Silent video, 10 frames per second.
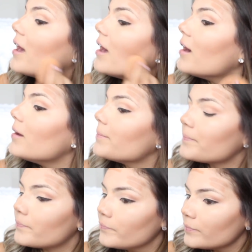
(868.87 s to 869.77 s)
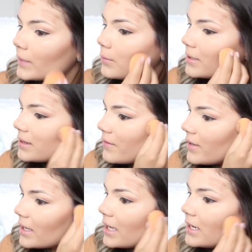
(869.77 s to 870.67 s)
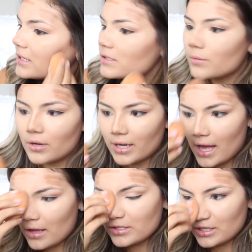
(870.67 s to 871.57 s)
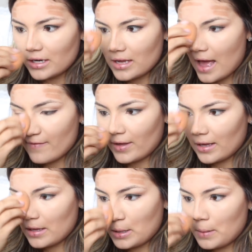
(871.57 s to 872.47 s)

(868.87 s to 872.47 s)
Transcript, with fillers: Um when living in a sorority house or having